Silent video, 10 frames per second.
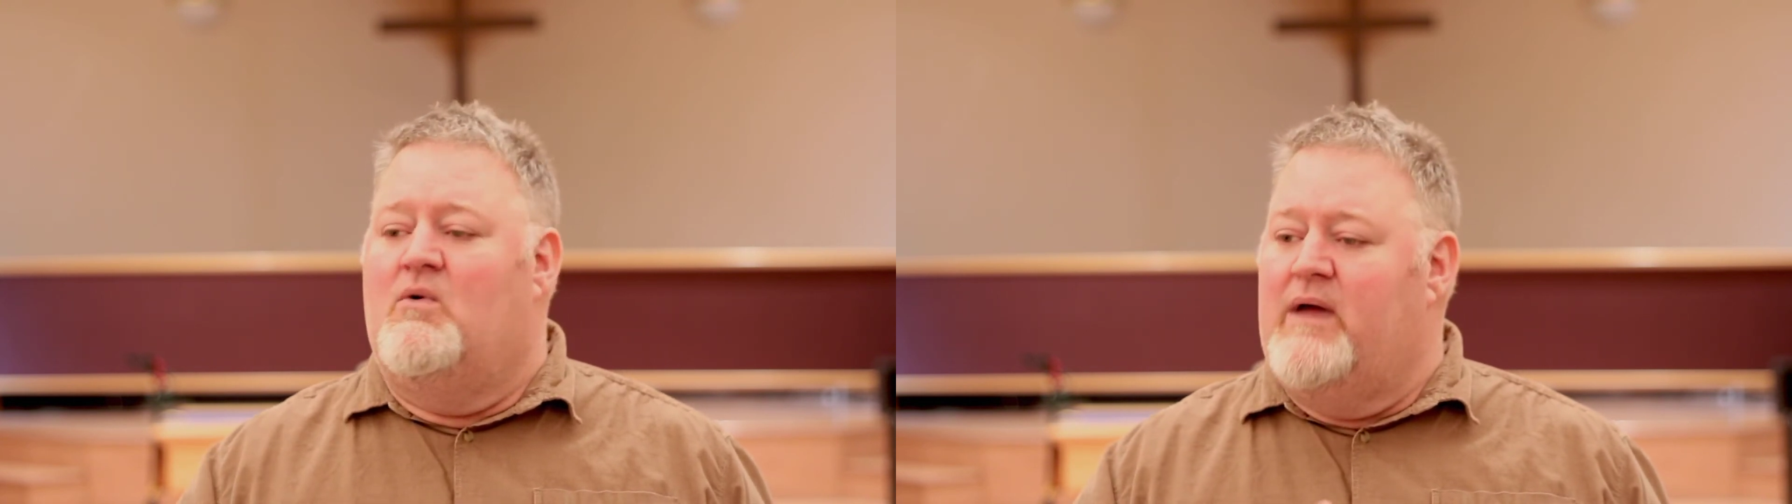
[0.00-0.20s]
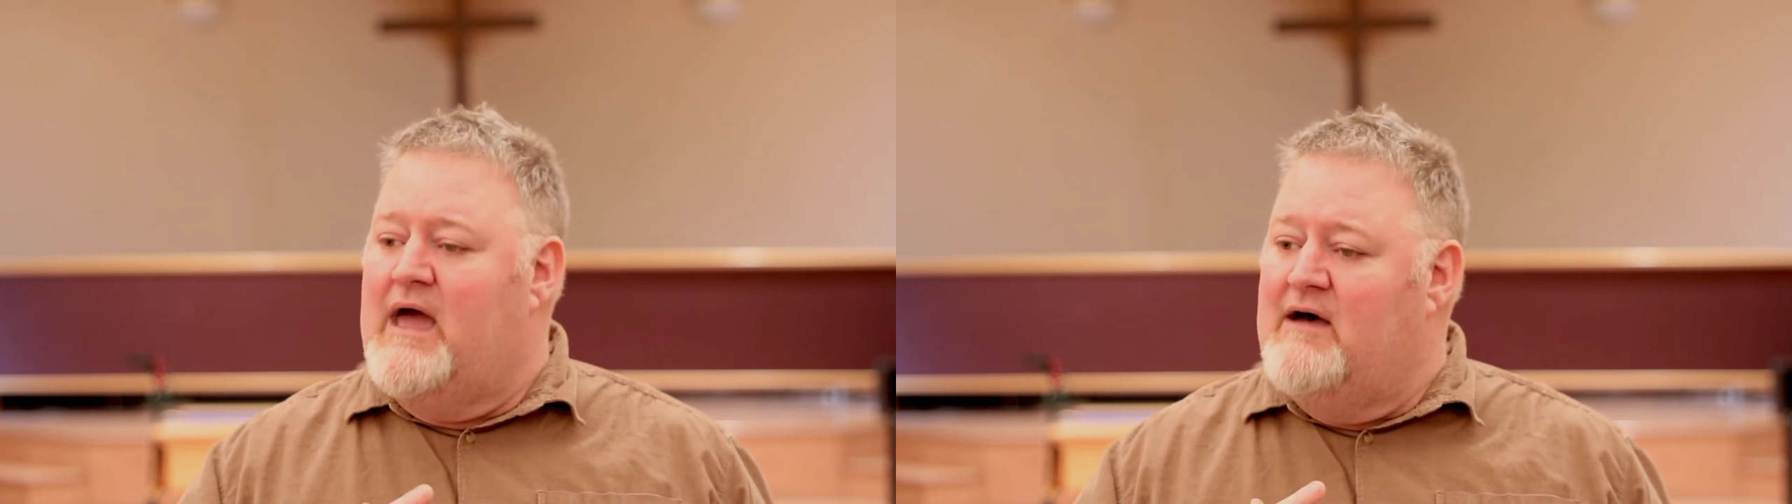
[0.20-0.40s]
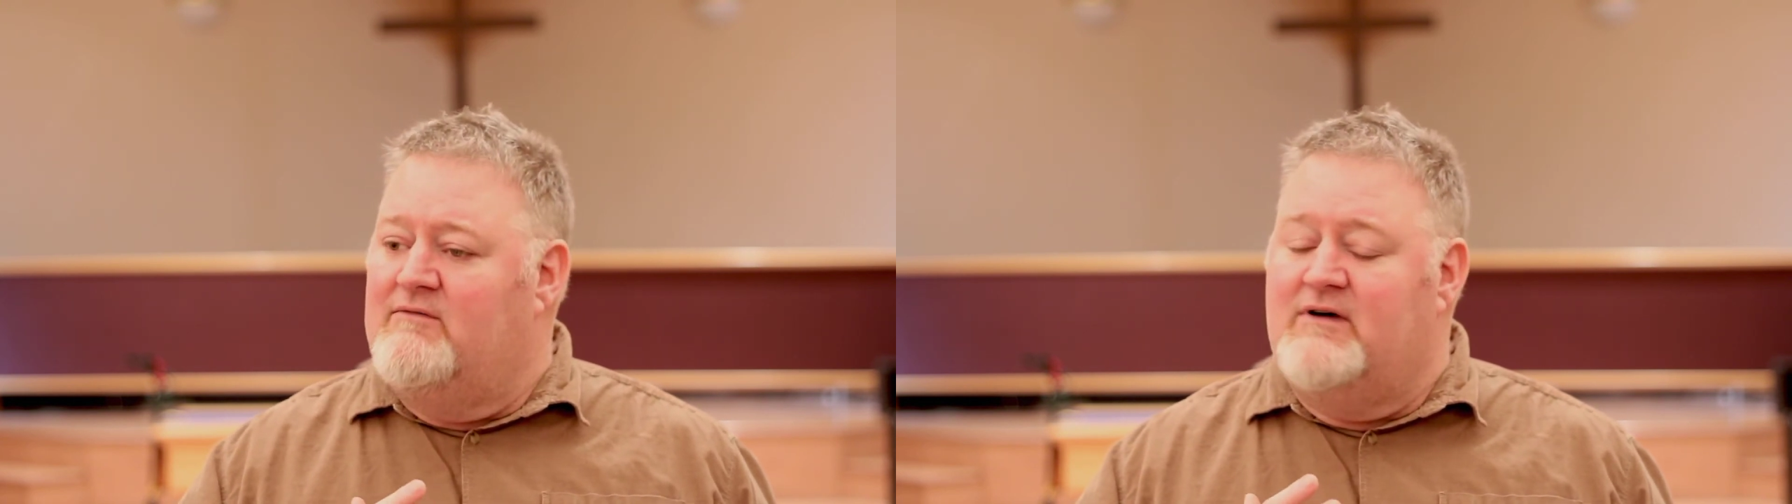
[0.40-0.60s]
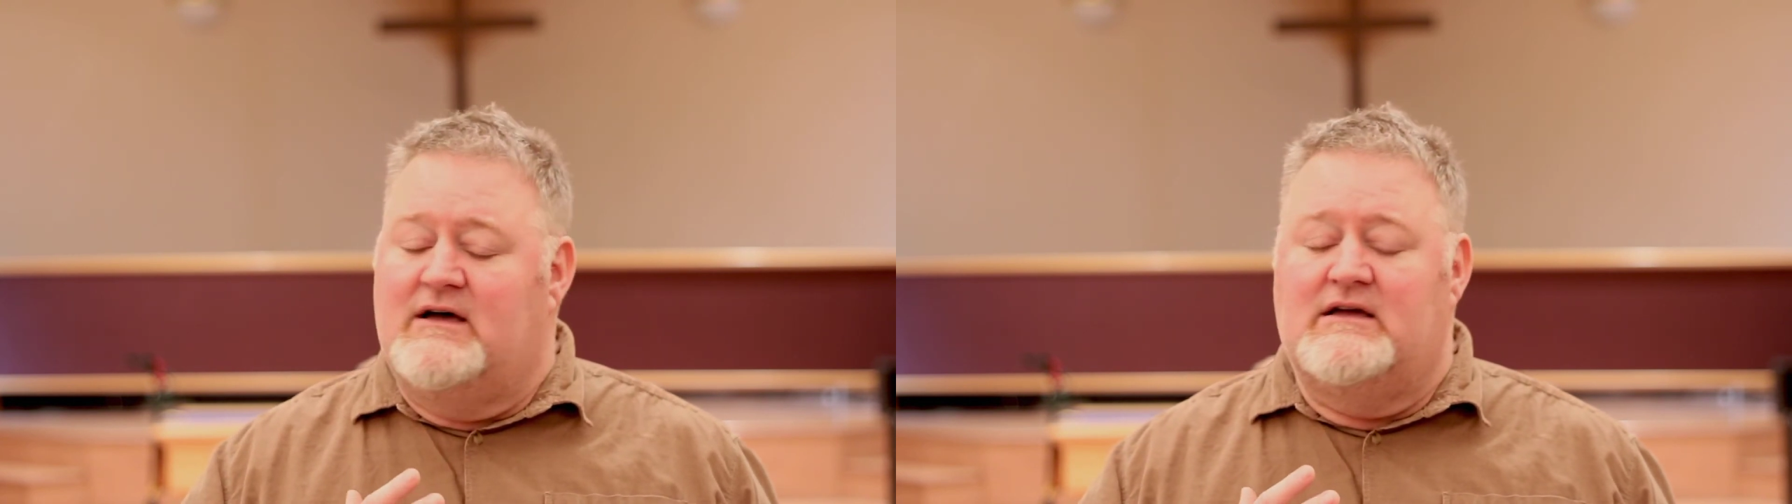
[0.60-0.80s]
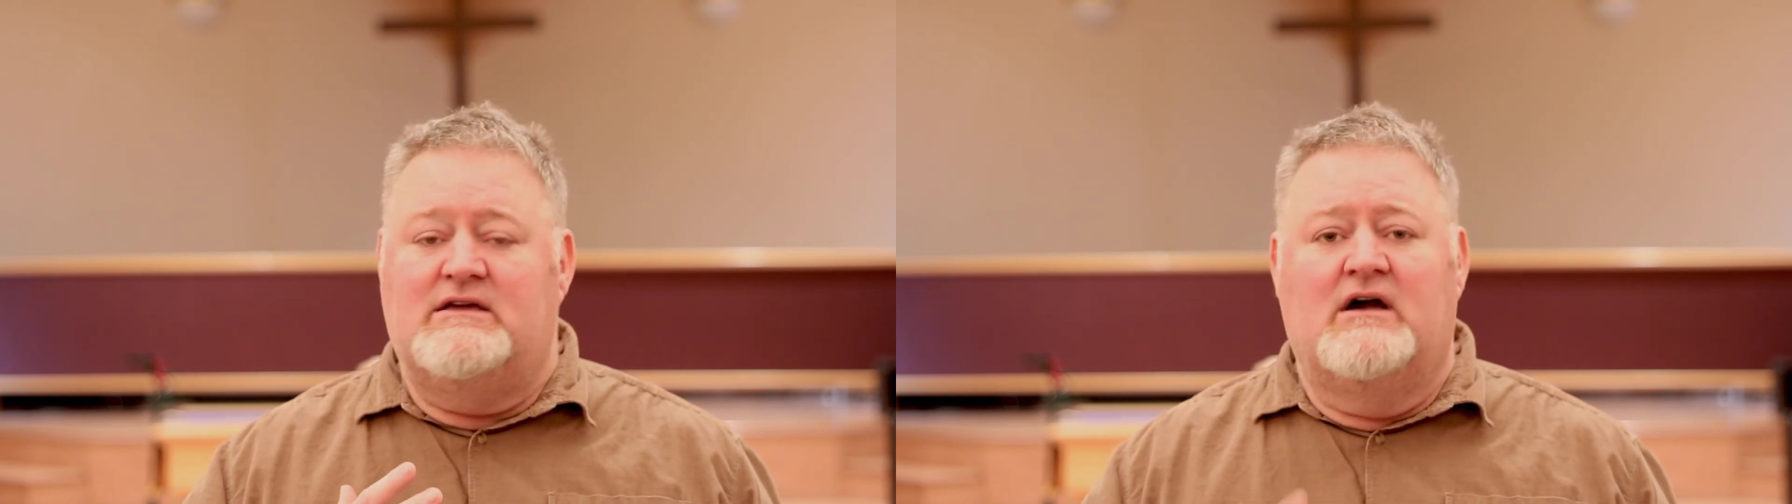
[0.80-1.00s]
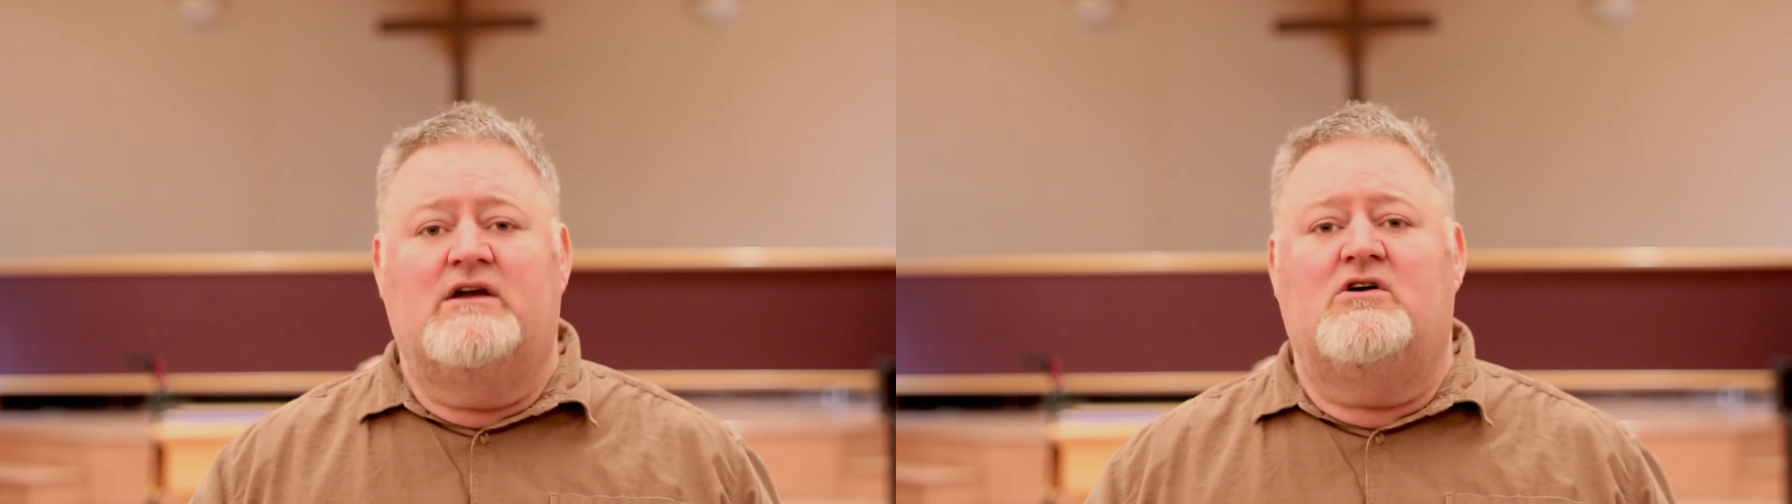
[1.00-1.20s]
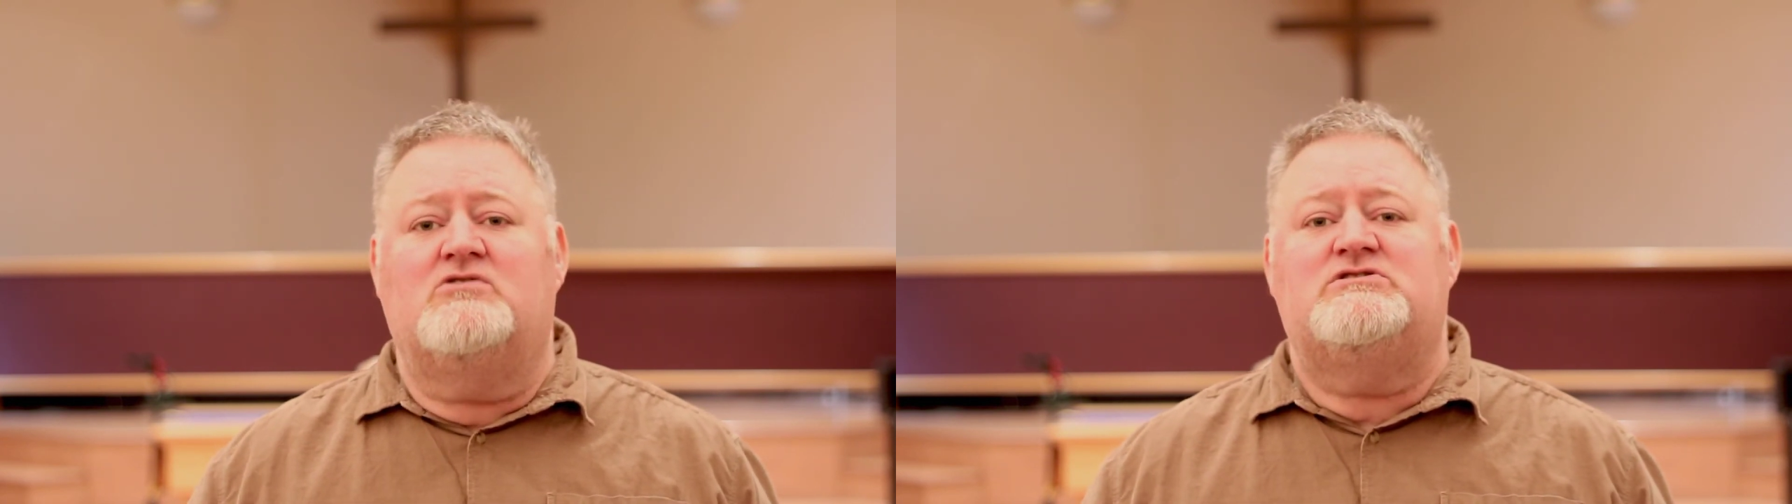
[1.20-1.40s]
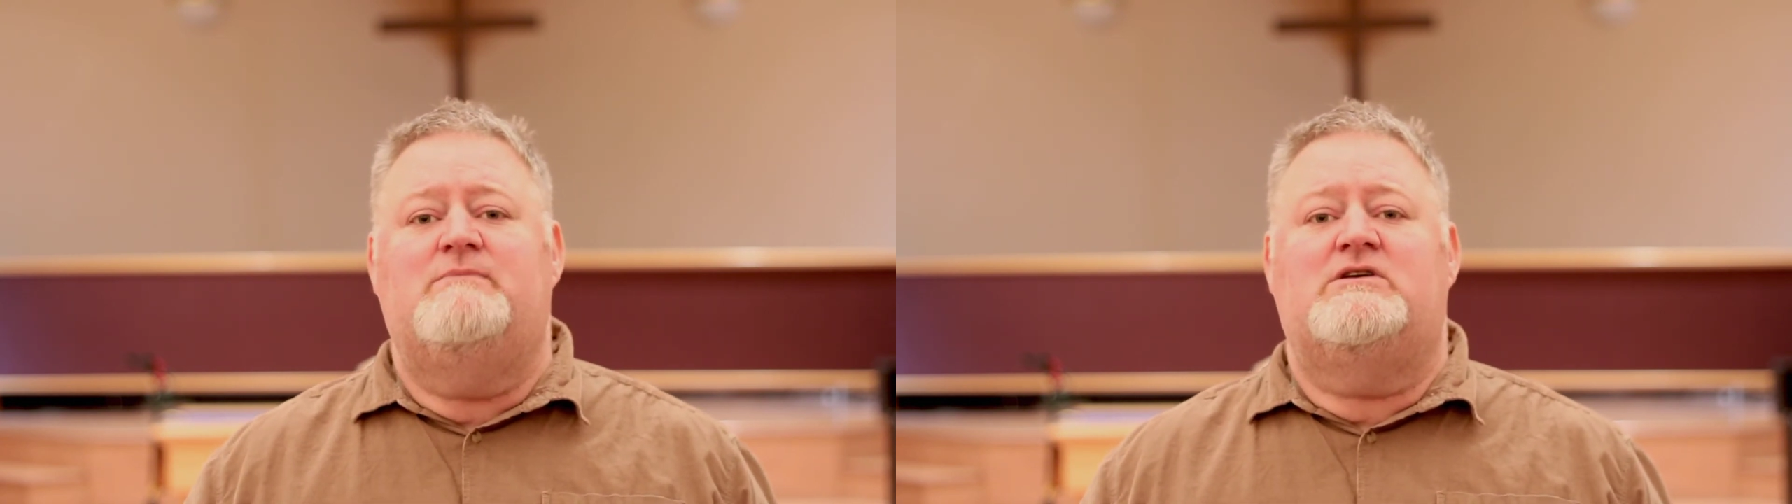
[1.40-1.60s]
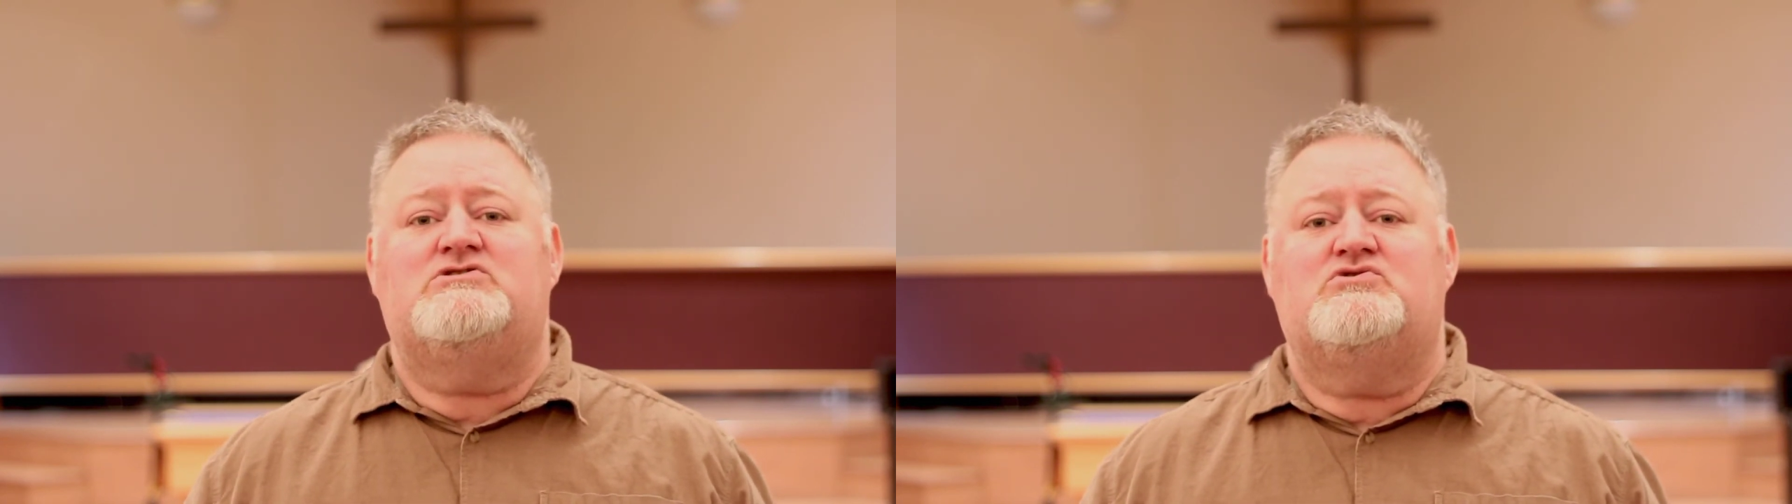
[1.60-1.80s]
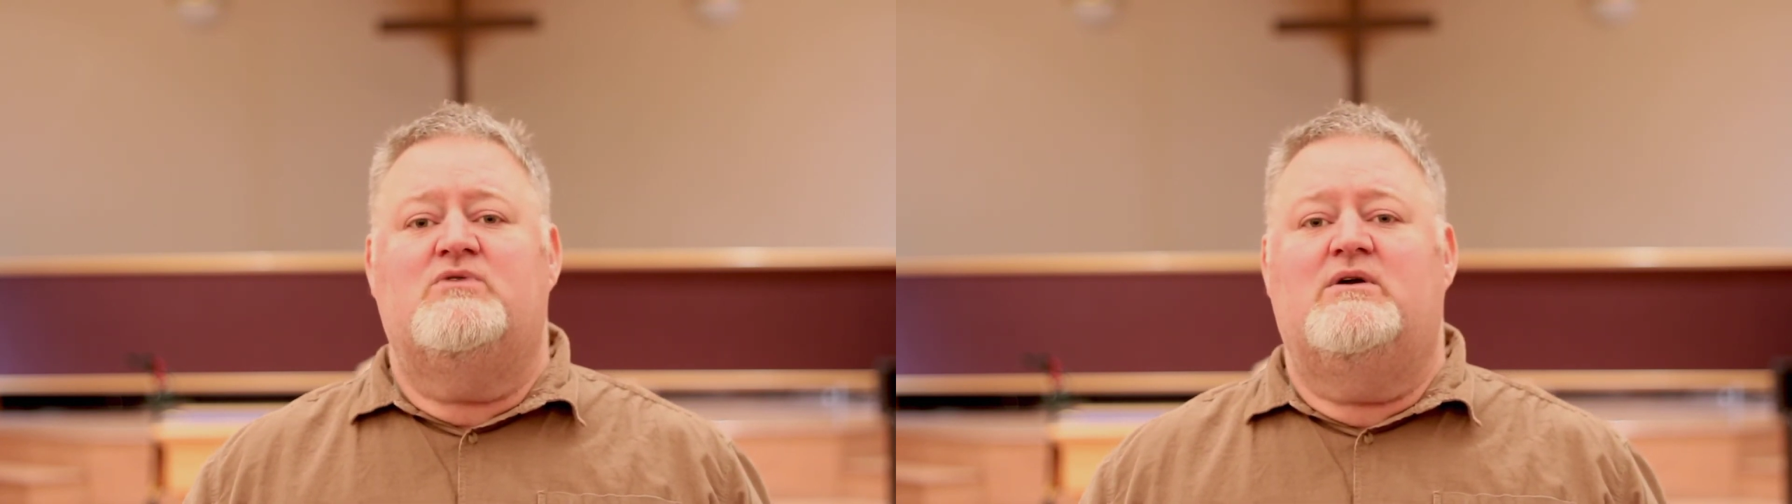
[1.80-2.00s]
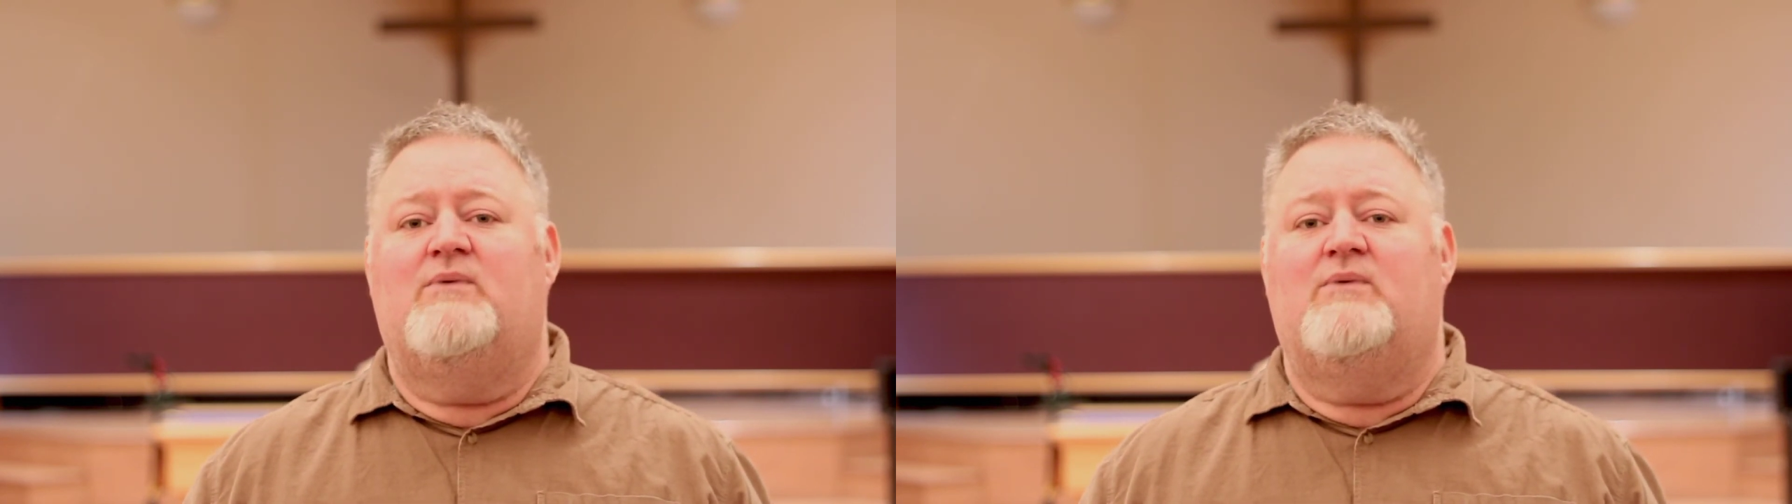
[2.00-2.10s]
We have a young adults ministry,